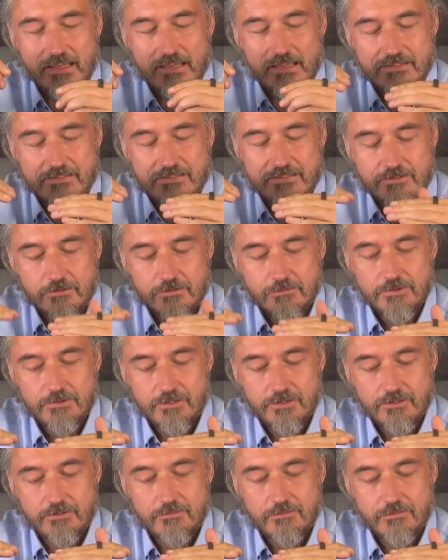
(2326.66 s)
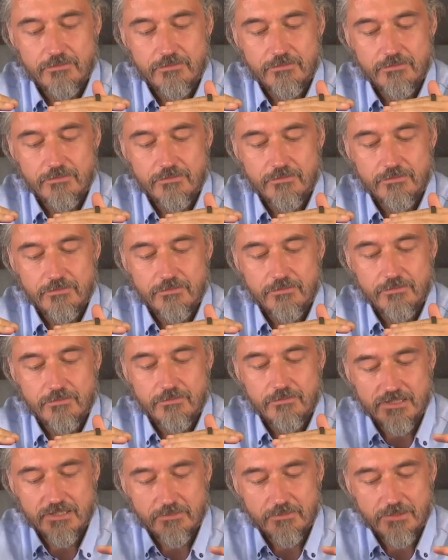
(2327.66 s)
symptom of a
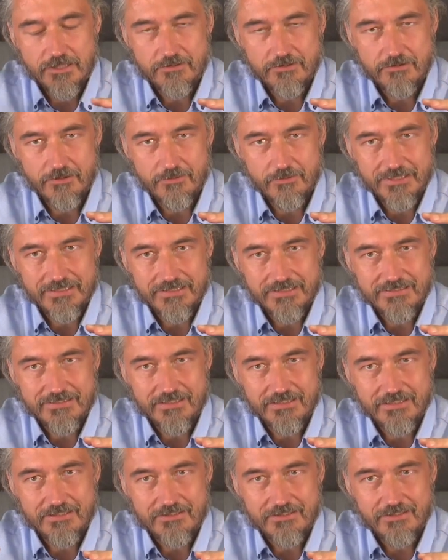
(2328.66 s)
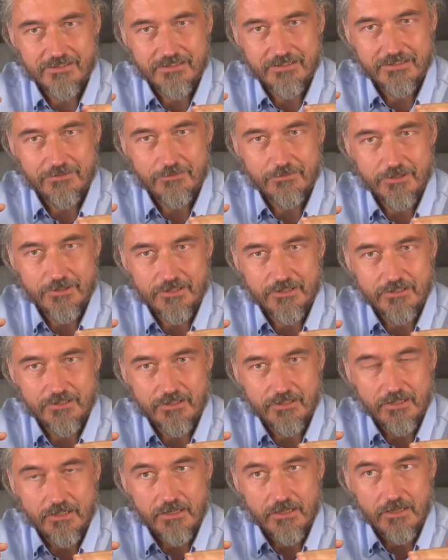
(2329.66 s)
systemic traumatization, that we
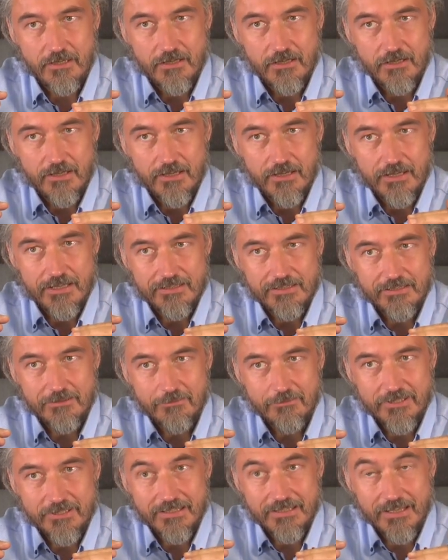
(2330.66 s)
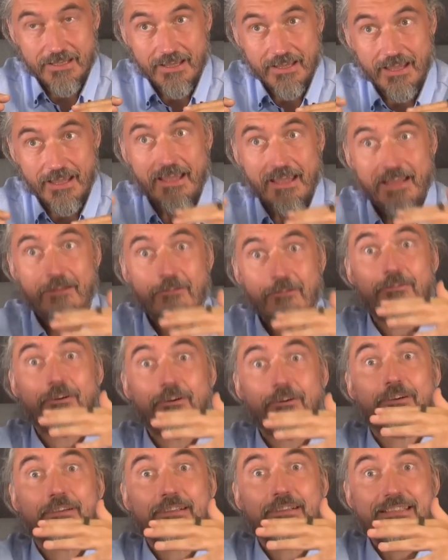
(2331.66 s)
are a little bit ahead of
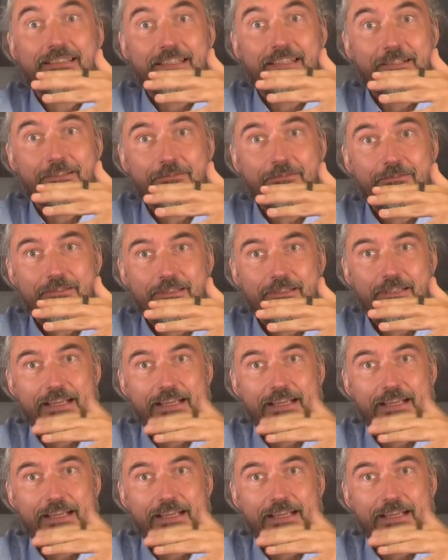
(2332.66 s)
ourselves.